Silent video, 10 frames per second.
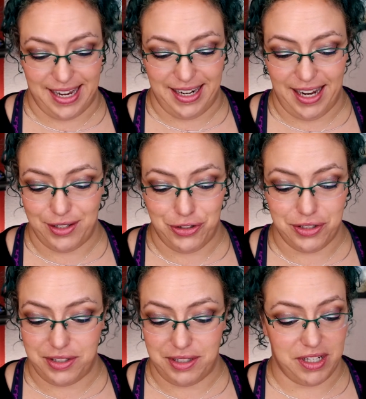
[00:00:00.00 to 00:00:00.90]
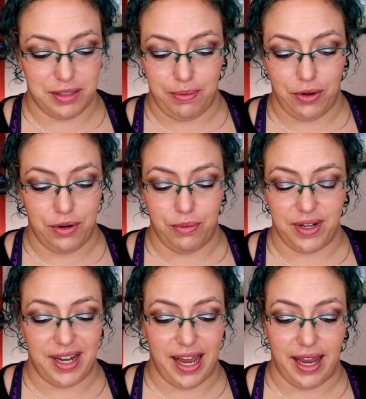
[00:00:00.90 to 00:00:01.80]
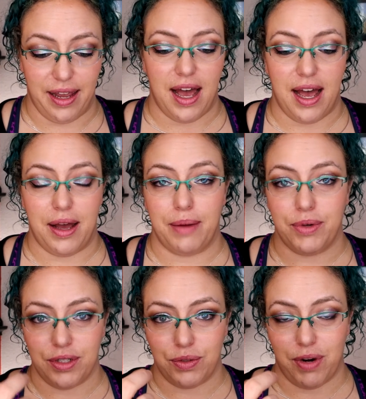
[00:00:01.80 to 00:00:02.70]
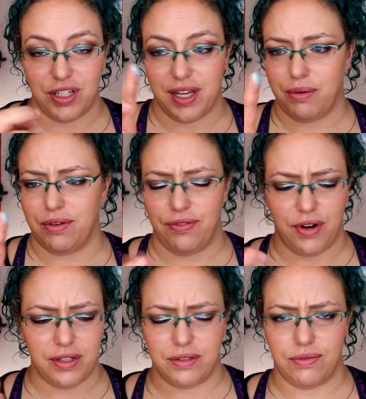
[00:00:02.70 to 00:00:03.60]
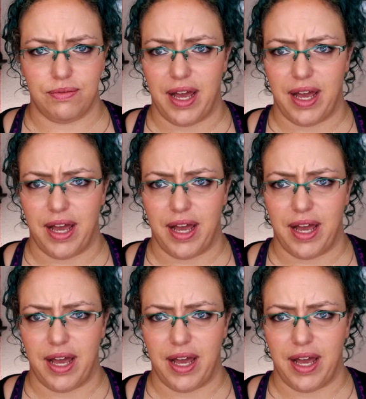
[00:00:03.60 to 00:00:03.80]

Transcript: sad. It just exploded one day. Uh, I'm gonna swatch that one first